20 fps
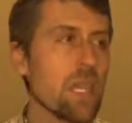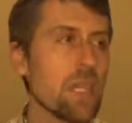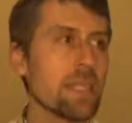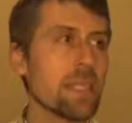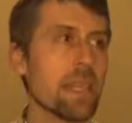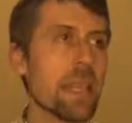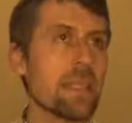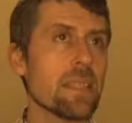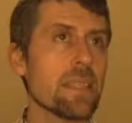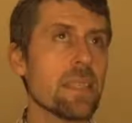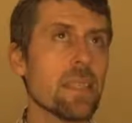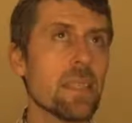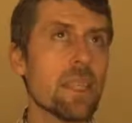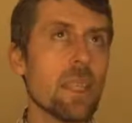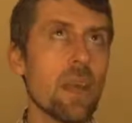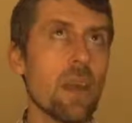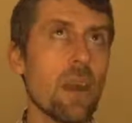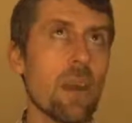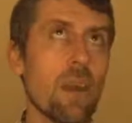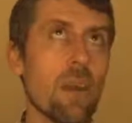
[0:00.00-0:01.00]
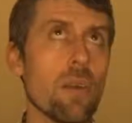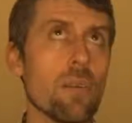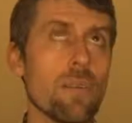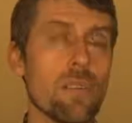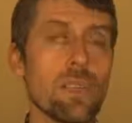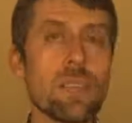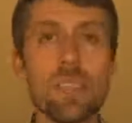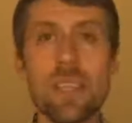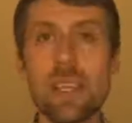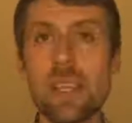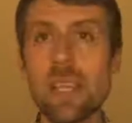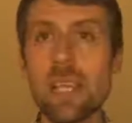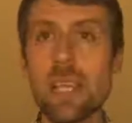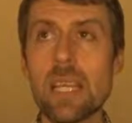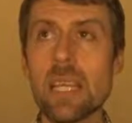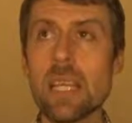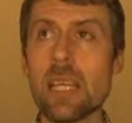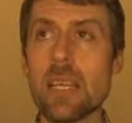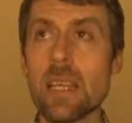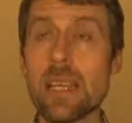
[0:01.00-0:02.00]
That obviously
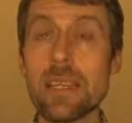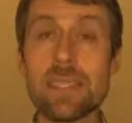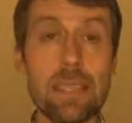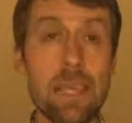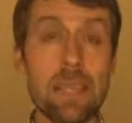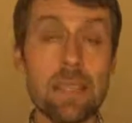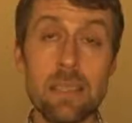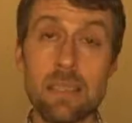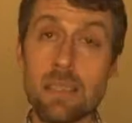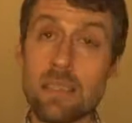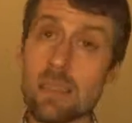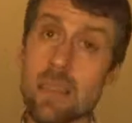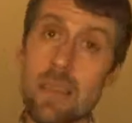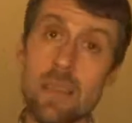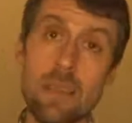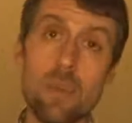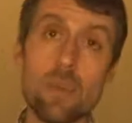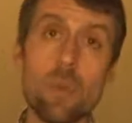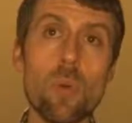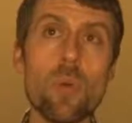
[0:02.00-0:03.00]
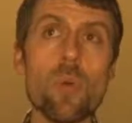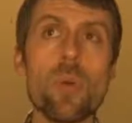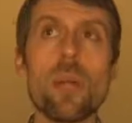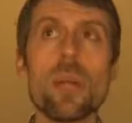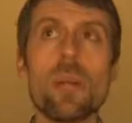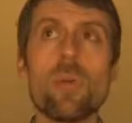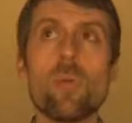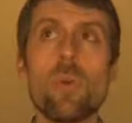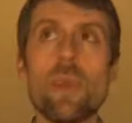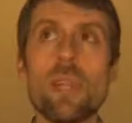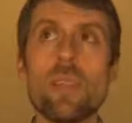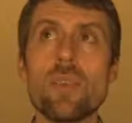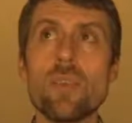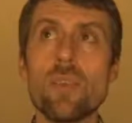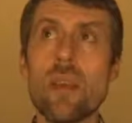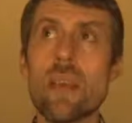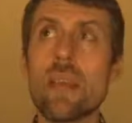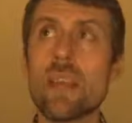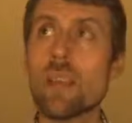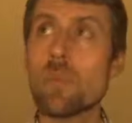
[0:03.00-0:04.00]
it's understandable when you
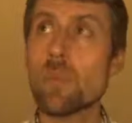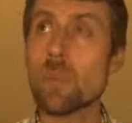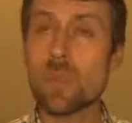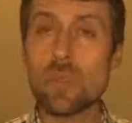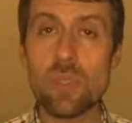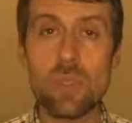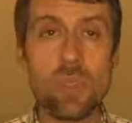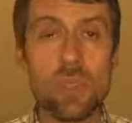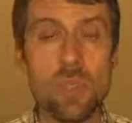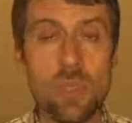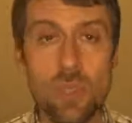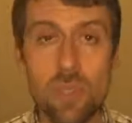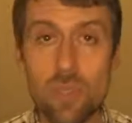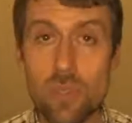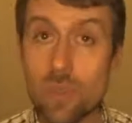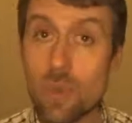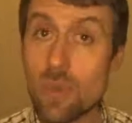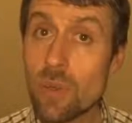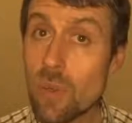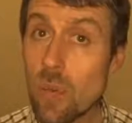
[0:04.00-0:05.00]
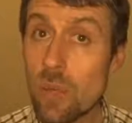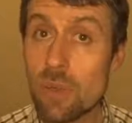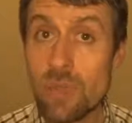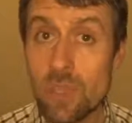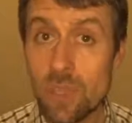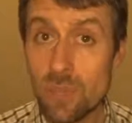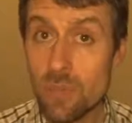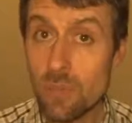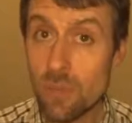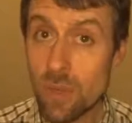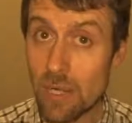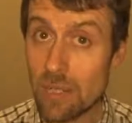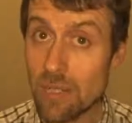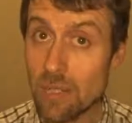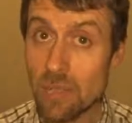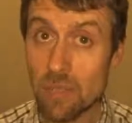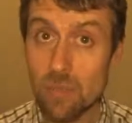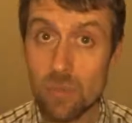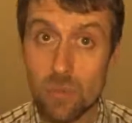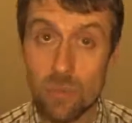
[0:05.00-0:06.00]
are in a position that you're not
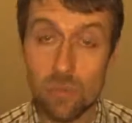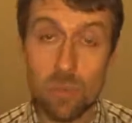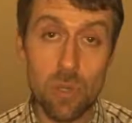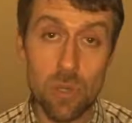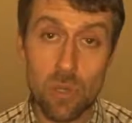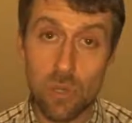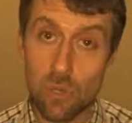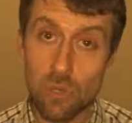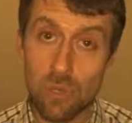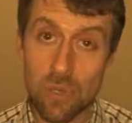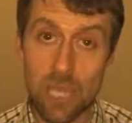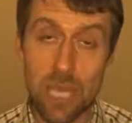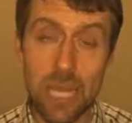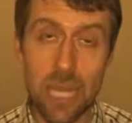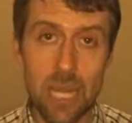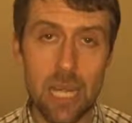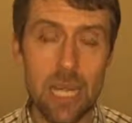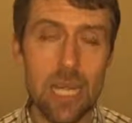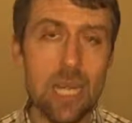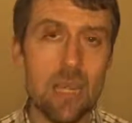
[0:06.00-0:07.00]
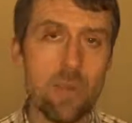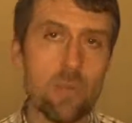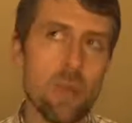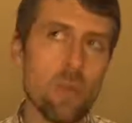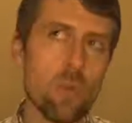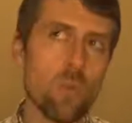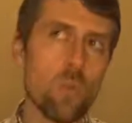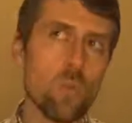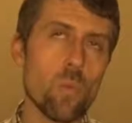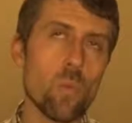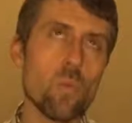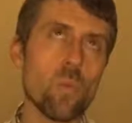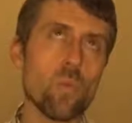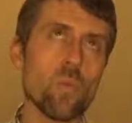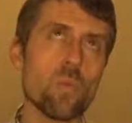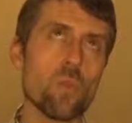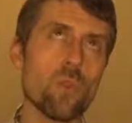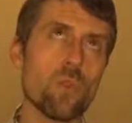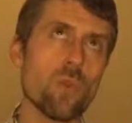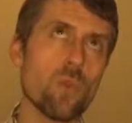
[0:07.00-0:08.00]
interested to work over there. But
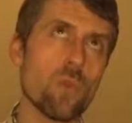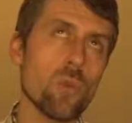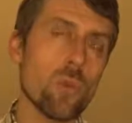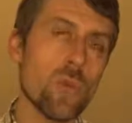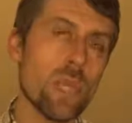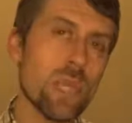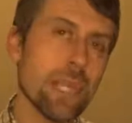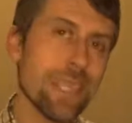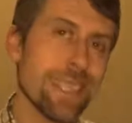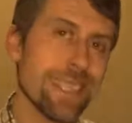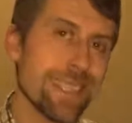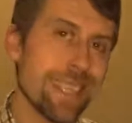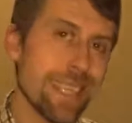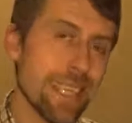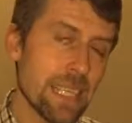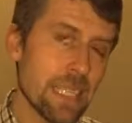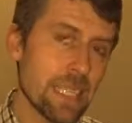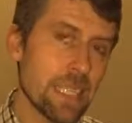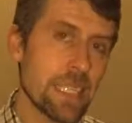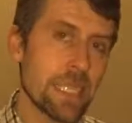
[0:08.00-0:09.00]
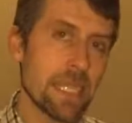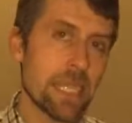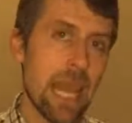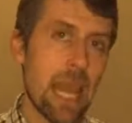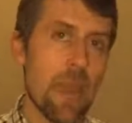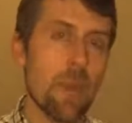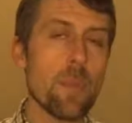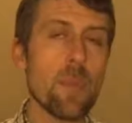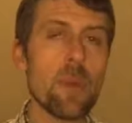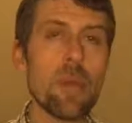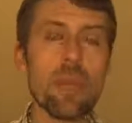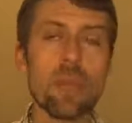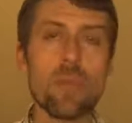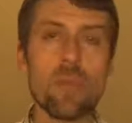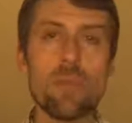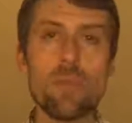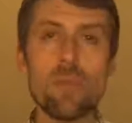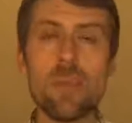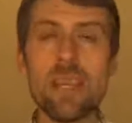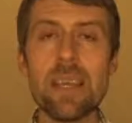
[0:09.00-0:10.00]
doing this step,
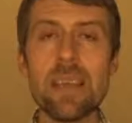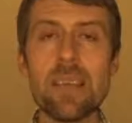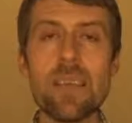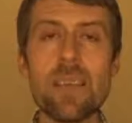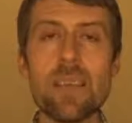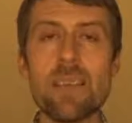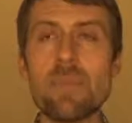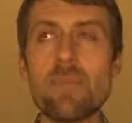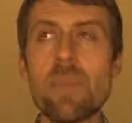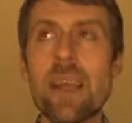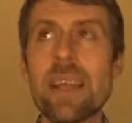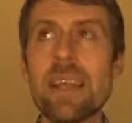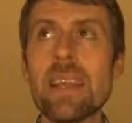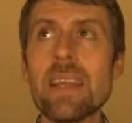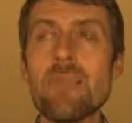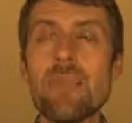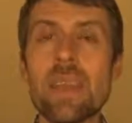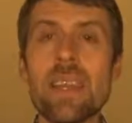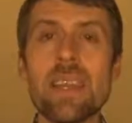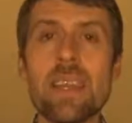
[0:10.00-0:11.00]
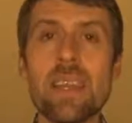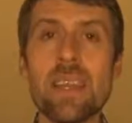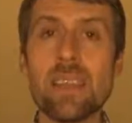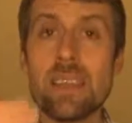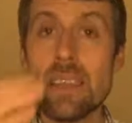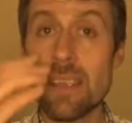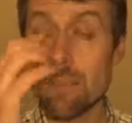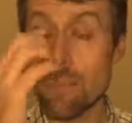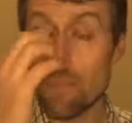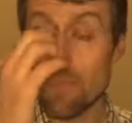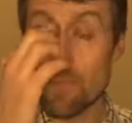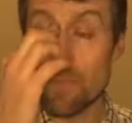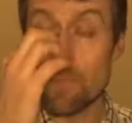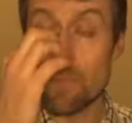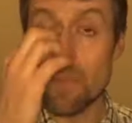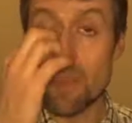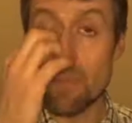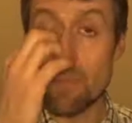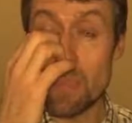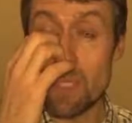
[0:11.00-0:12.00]
you might be making
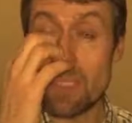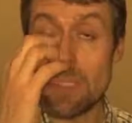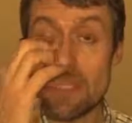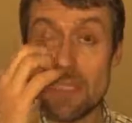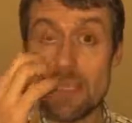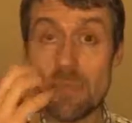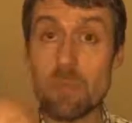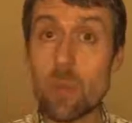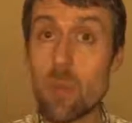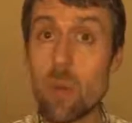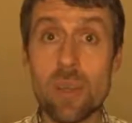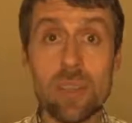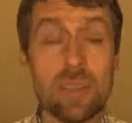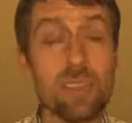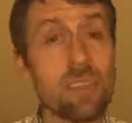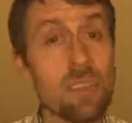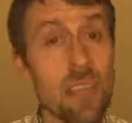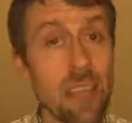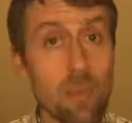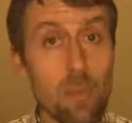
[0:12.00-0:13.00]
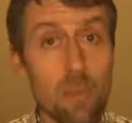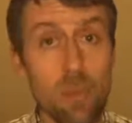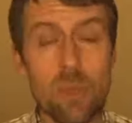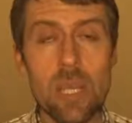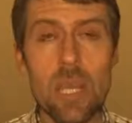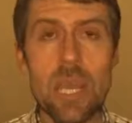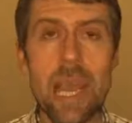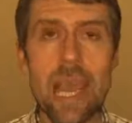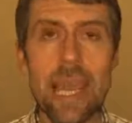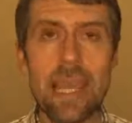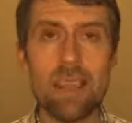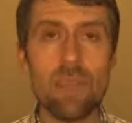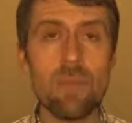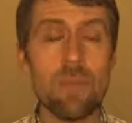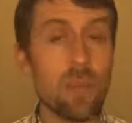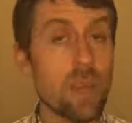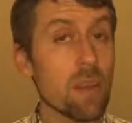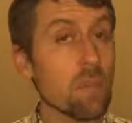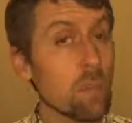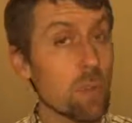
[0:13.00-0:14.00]
the business more unstable. And if
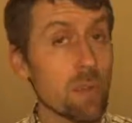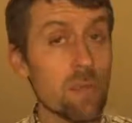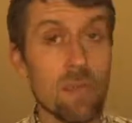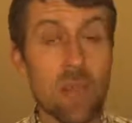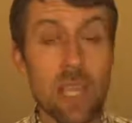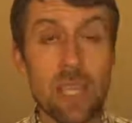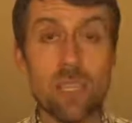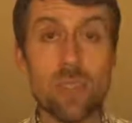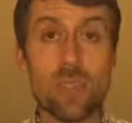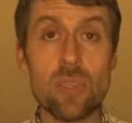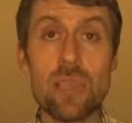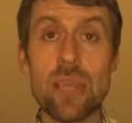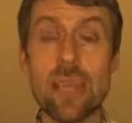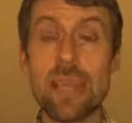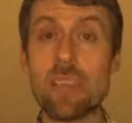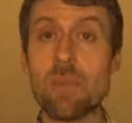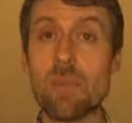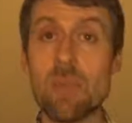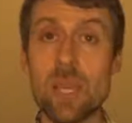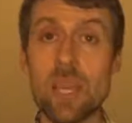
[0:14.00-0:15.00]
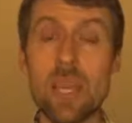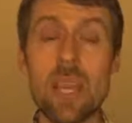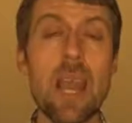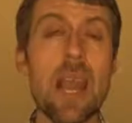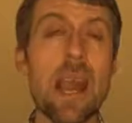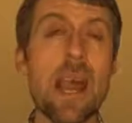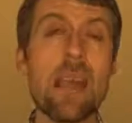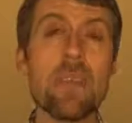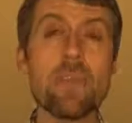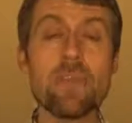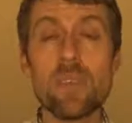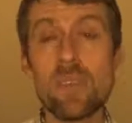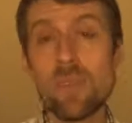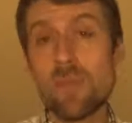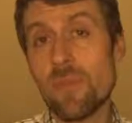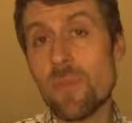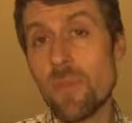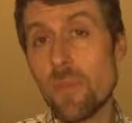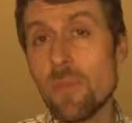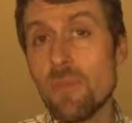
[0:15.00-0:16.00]
you're a professional like me, after a
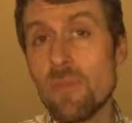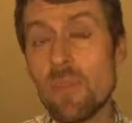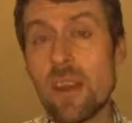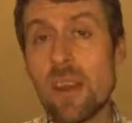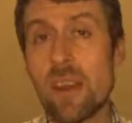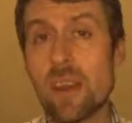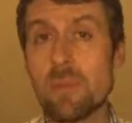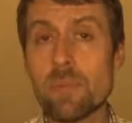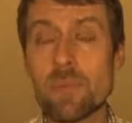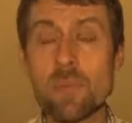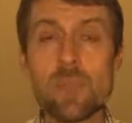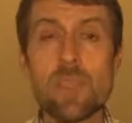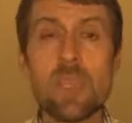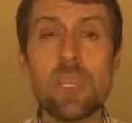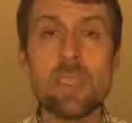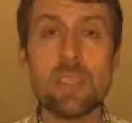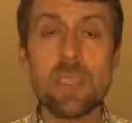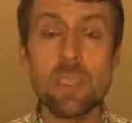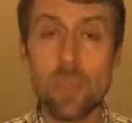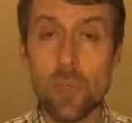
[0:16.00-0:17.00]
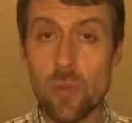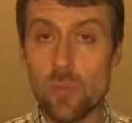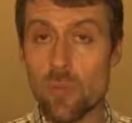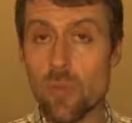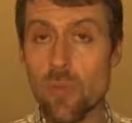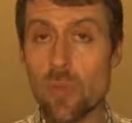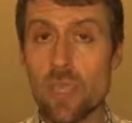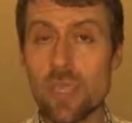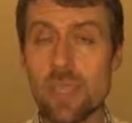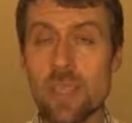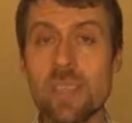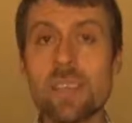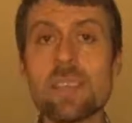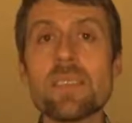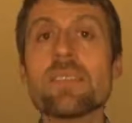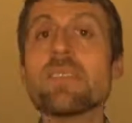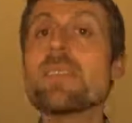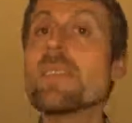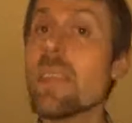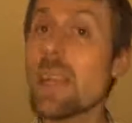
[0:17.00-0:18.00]
few times that you're doing
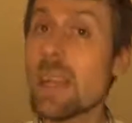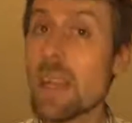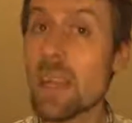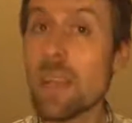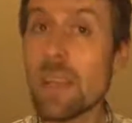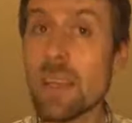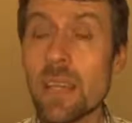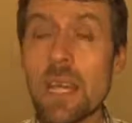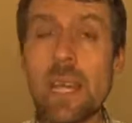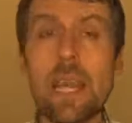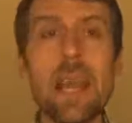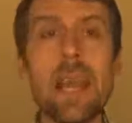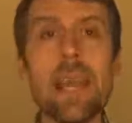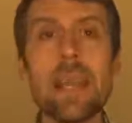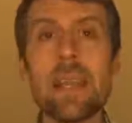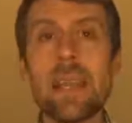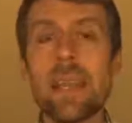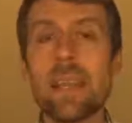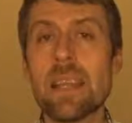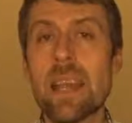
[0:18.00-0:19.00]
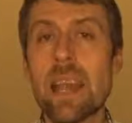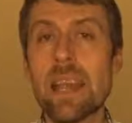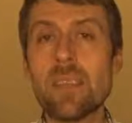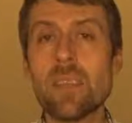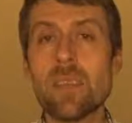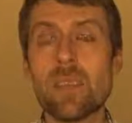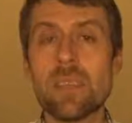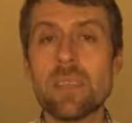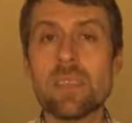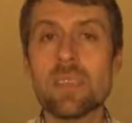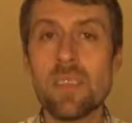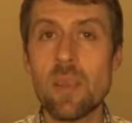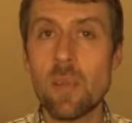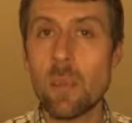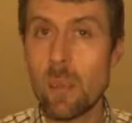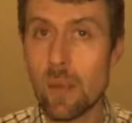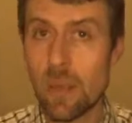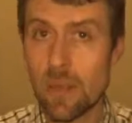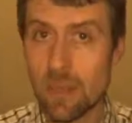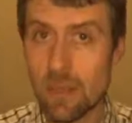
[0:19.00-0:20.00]
this trick, and then I'm gonna
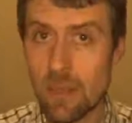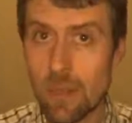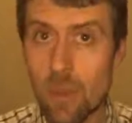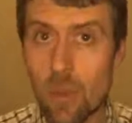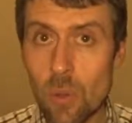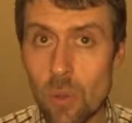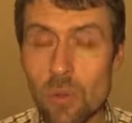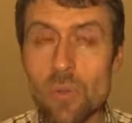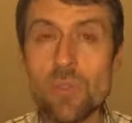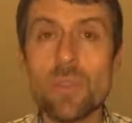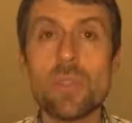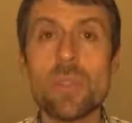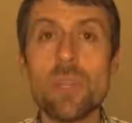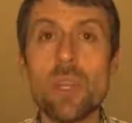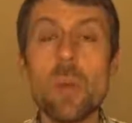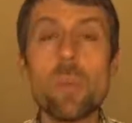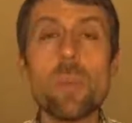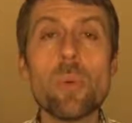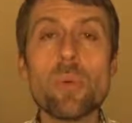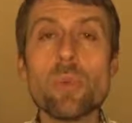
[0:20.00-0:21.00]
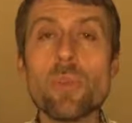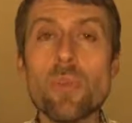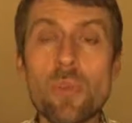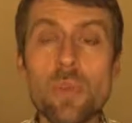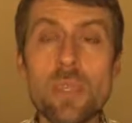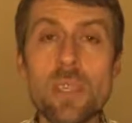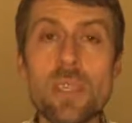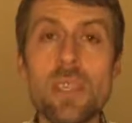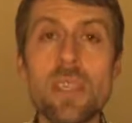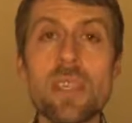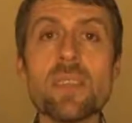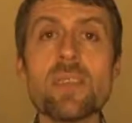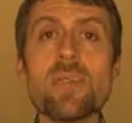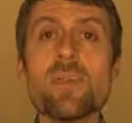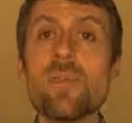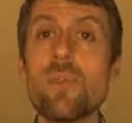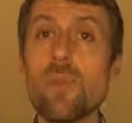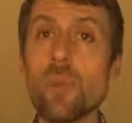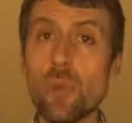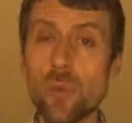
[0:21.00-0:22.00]
simply close the opportunities
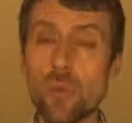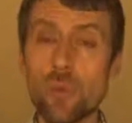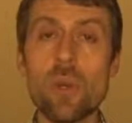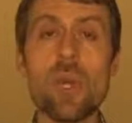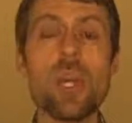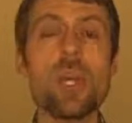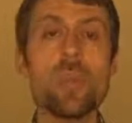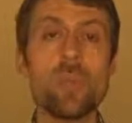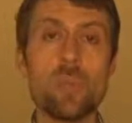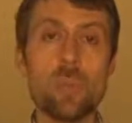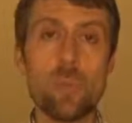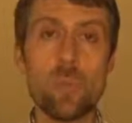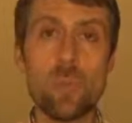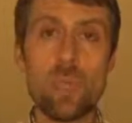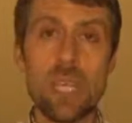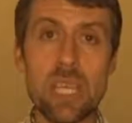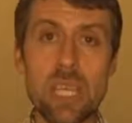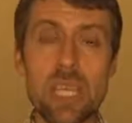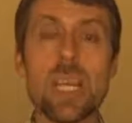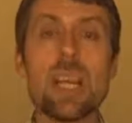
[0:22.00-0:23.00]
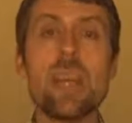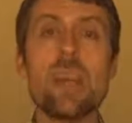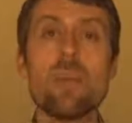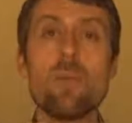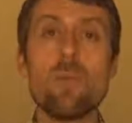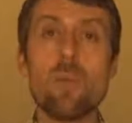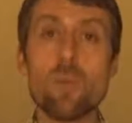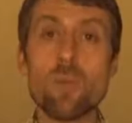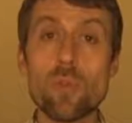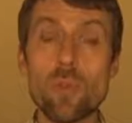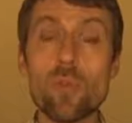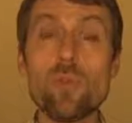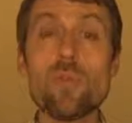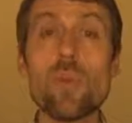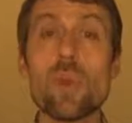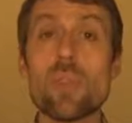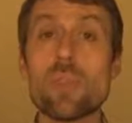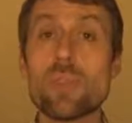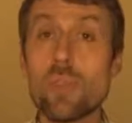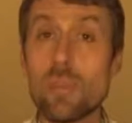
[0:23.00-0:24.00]
for you to
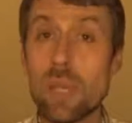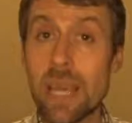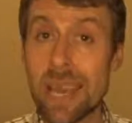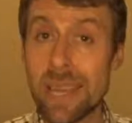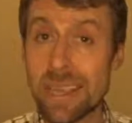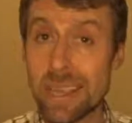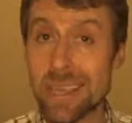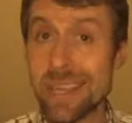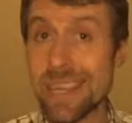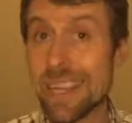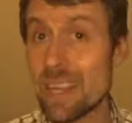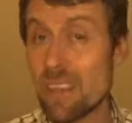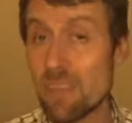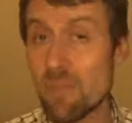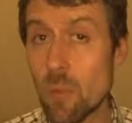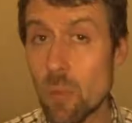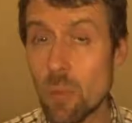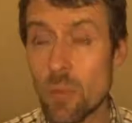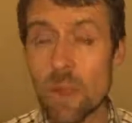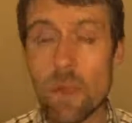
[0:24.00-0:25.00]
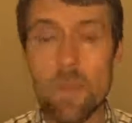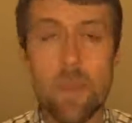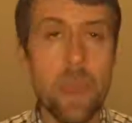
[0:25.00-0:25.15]
work together anymore.